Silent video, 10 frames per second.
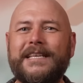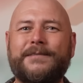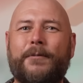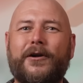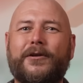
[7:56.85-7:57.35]

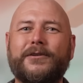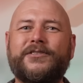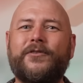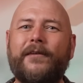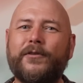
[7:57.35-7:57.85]
these particles
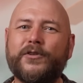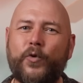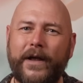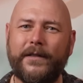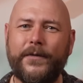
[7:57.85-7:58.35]
traveled
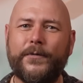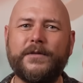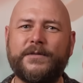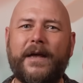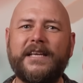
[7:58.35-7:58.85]
quickly
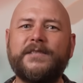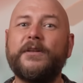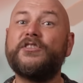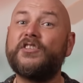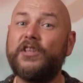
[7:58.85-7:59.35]
through space
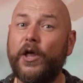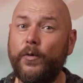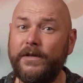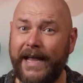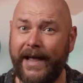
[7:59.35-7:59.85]
but
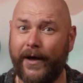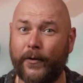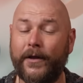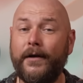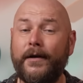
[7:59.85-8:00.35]
slowed
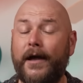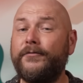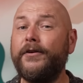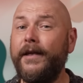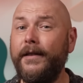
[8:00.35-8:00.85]
down
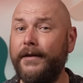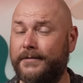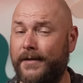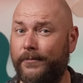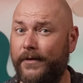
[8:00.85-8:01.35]
after hitting
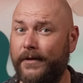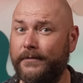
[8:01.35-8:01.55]
something.